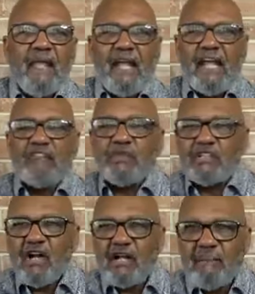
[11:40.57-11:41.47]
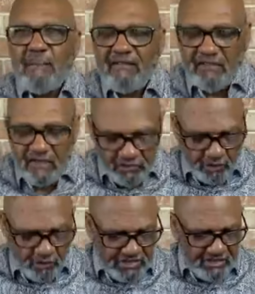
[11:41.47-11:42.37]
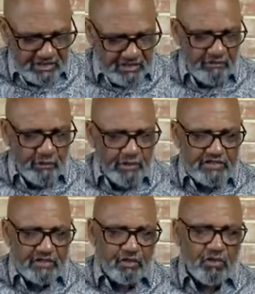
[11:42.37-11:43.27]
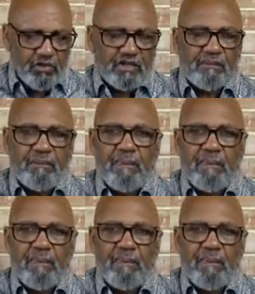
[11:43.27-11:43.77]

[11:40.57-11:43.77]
And as we're talking about the authority of the risen Lord,